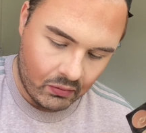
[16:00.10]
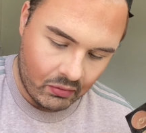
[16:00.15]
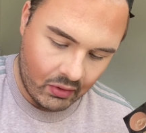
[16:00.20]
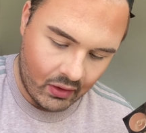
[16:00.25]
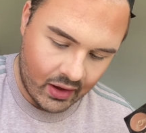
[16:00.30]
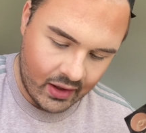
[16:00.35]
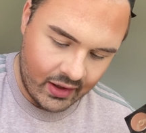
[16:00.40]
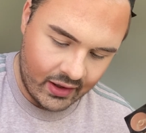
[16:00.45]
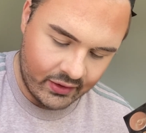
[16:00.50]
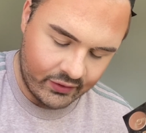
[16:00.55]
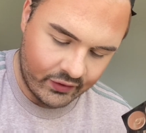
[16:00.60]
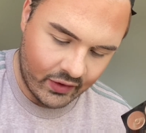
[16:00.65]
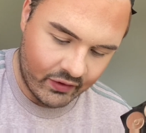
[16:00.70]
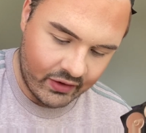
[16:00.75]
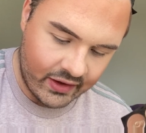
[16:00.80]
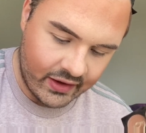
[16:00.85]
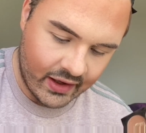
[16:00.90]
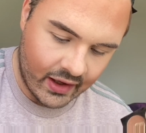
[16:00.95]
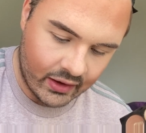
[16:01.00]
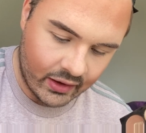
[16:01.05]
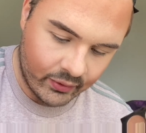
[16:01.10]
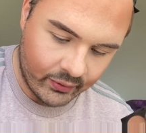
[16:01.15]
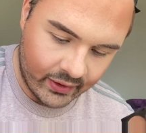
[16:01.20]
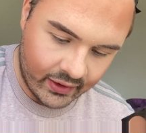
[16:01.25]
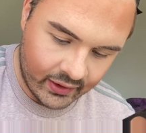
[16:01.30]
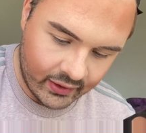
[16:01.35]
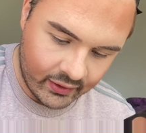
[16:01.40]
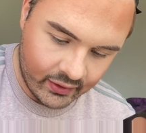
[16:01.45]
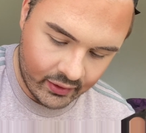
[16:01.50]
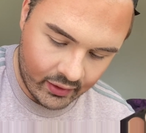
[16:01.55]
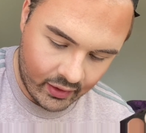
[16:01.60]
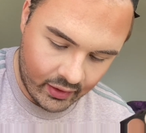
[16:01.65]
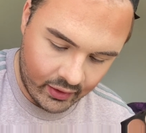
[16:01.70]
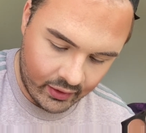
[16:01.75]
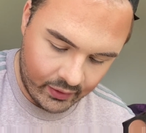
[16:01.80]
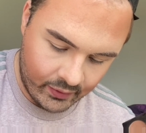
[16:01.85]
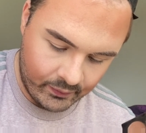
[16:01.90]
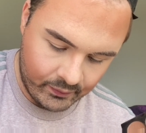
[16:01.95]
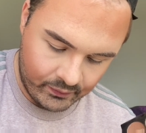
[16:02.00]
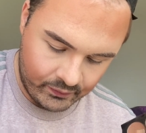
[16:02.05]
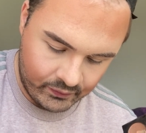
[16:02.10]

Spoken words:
it is very yellowy. I'm